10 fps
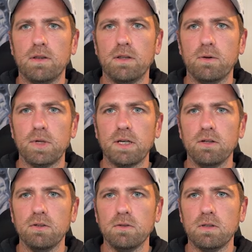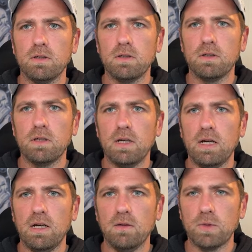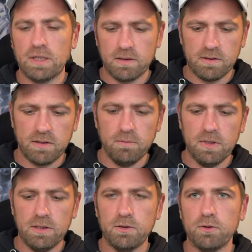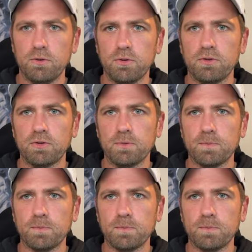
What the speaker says: There we go. And we can simply use